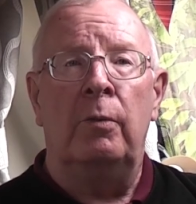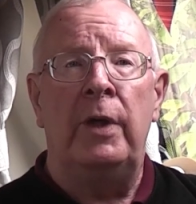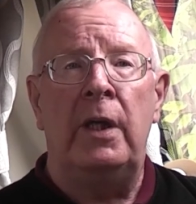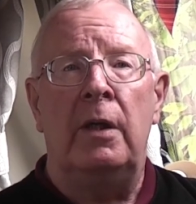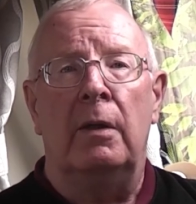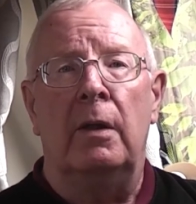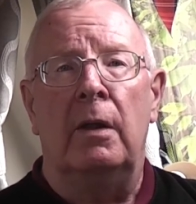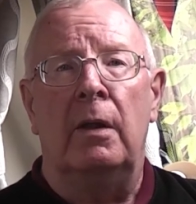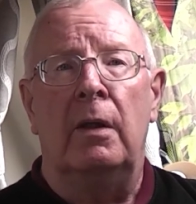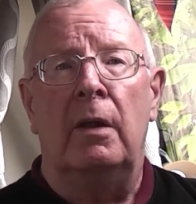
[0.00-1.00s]
we
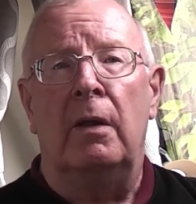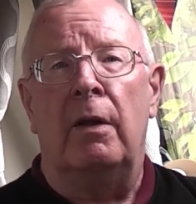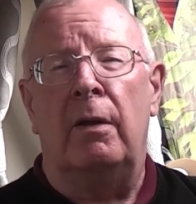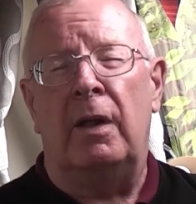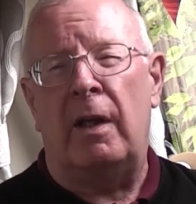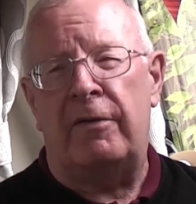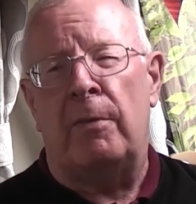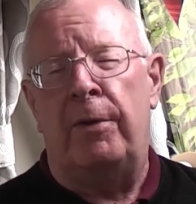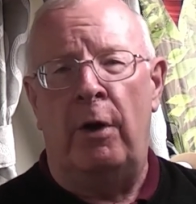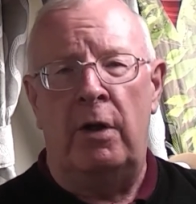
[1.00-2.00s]
give
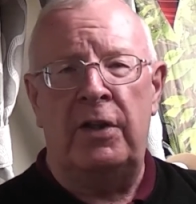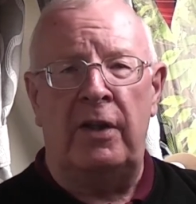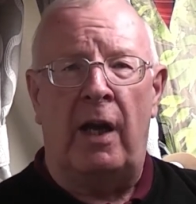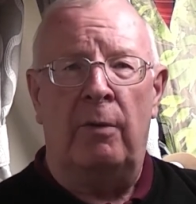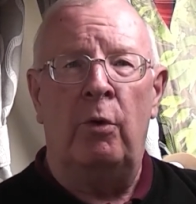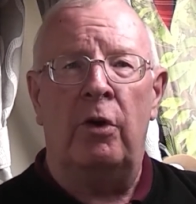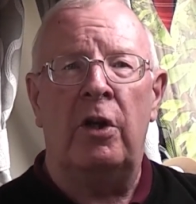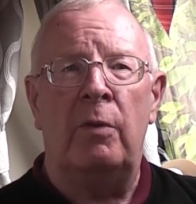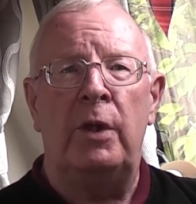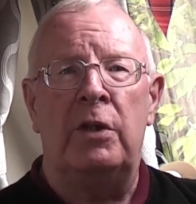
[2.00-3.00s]
some thought to that. What
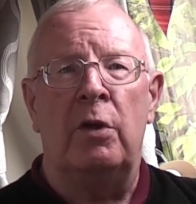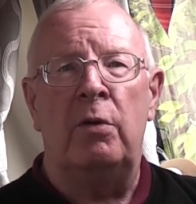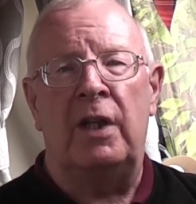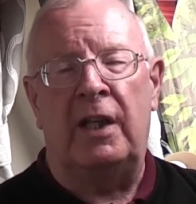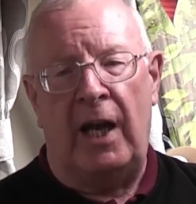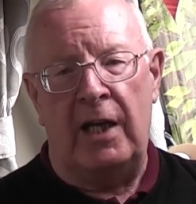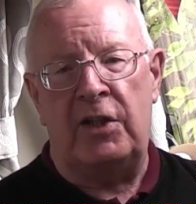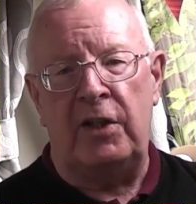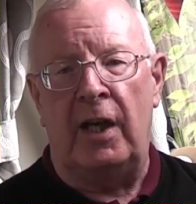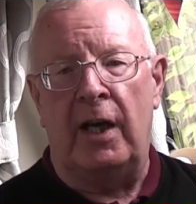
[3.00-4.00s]
could we do to
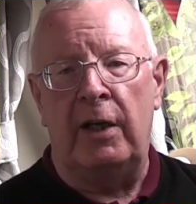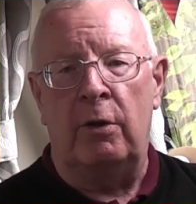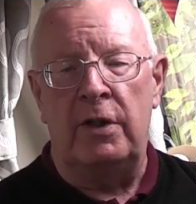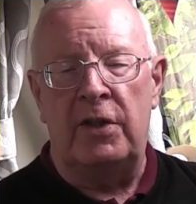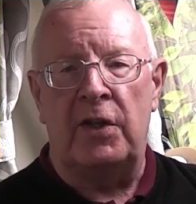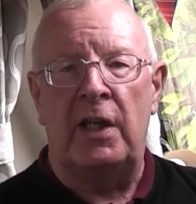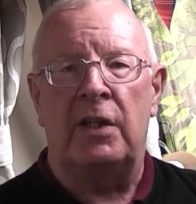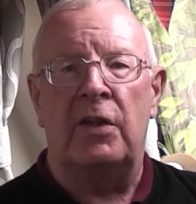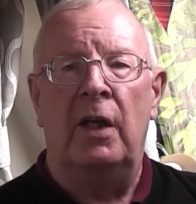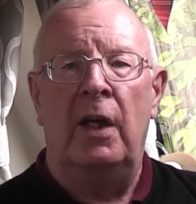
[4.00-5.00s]
catch the eye on
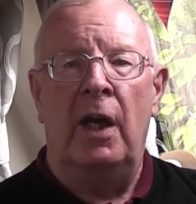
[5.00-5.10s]
site?